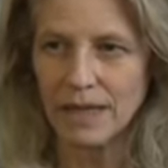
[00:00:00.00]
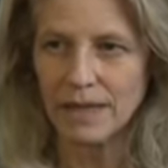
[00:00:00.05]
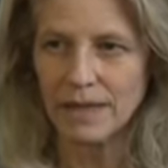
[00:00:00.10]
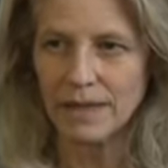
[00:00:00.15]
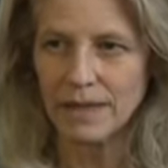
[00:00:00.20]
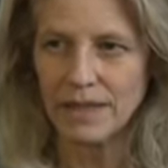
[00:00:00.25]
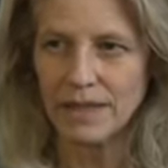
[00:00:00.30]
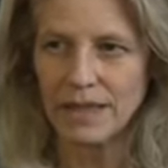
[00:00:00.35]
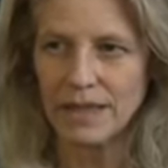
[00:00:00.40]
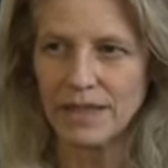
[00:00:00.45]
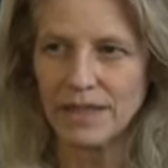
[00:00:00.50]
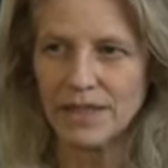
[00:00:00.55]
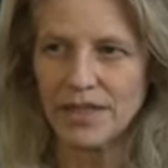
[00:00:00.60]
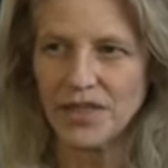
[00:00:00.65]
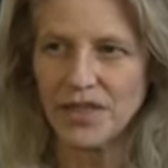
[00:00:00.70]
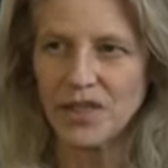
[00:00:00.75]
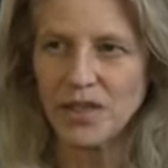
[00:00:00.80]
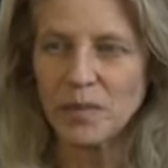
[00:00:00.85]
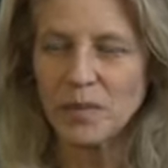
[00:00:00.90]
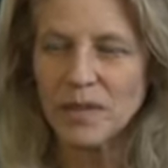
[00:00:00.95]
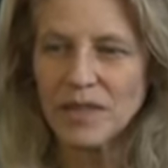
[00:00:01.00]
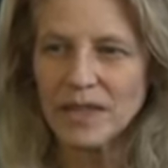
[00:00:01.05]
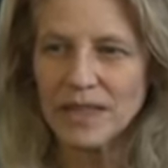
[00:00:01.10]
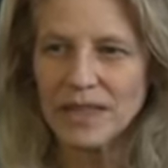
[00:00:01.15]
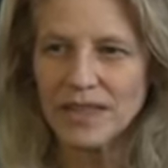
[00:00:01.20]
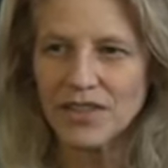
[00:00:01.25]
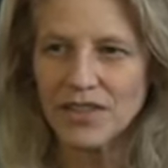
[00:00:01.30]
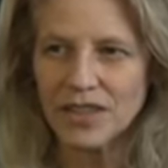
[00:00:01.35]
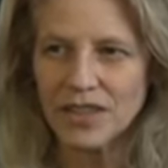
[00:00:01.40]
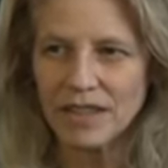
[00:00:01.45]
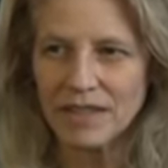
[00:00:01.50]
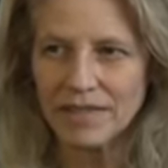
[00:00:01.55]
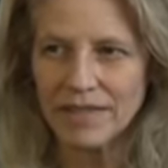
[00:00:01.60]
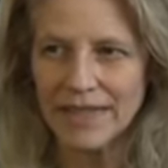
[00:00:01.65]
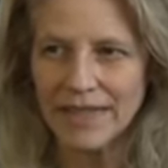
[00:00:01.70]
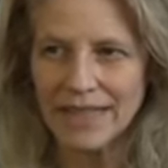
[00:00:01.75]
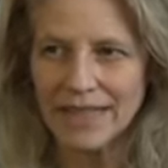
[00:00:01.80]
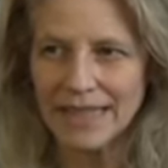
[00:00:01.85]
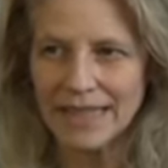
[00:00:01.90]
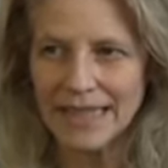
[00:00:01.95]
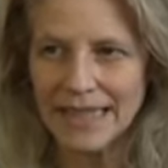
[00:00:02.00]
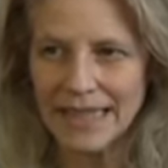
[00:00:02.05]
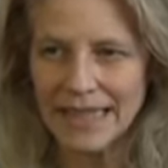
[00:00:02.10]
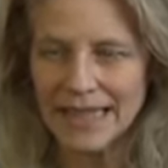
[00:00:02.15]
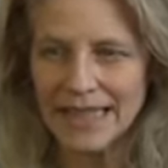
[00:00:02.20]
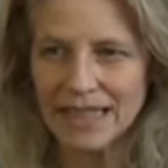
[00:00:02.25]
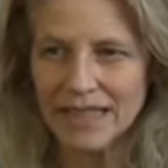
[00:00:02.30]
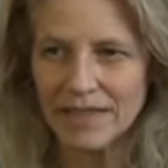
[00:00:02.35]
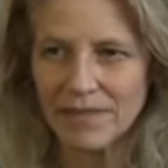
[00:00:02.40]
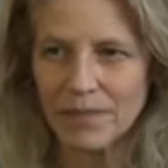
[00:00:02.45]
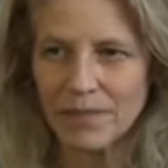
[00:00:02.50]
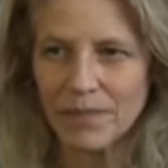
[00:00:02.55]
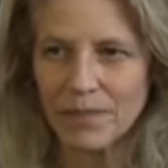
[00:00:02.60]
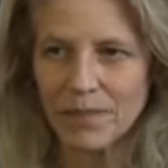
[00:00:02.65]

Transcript: the accumulation of that data